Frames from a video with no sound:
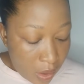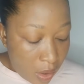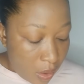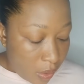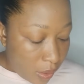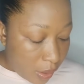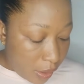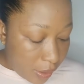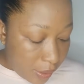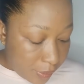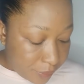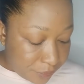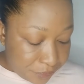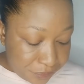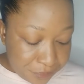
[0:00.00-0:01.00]
Okay,
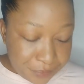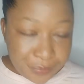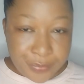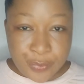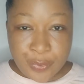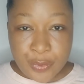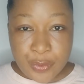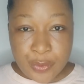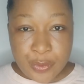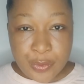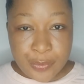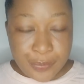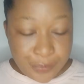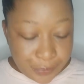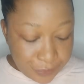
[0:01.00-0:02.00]

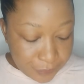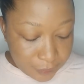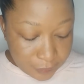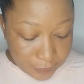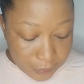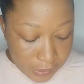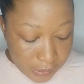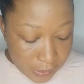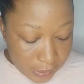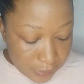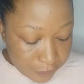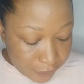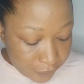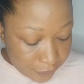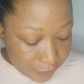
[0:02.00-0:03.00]
so I have
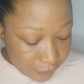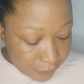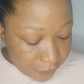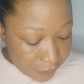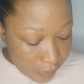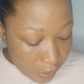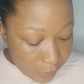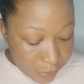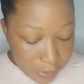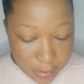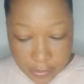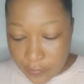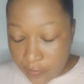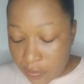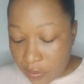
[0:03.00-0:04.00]
how many
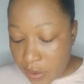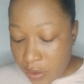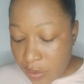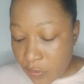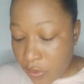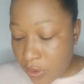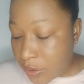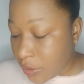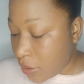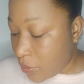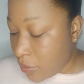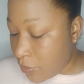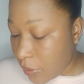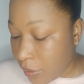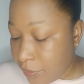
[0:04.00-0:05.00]
of you here watching
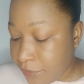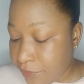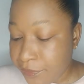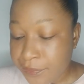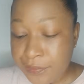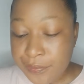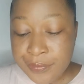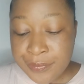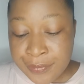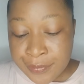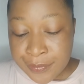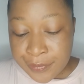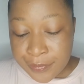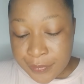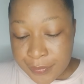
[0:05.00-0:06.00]
me?
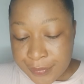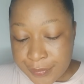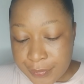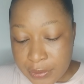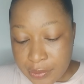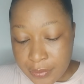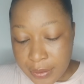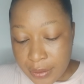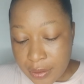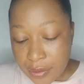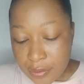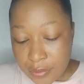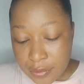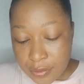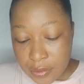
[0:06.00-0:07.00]
Now I can
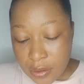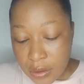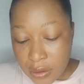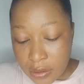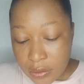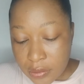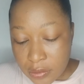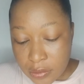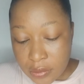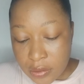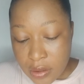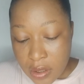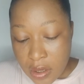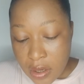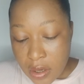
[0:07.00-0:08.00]
start.
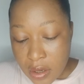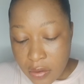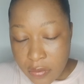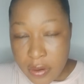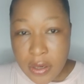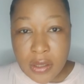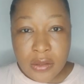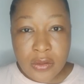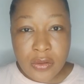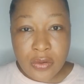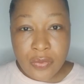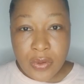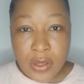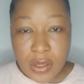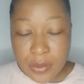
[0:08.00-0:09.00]
All right, you're
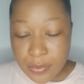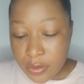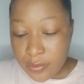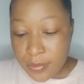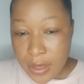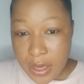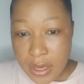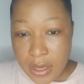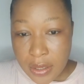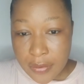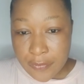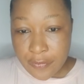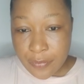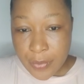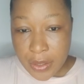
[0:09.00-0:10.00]
welcome to my
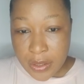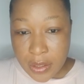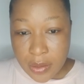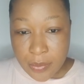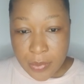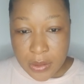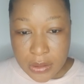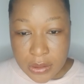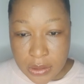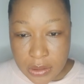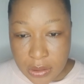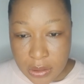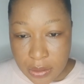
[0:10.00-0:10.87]
live. My name is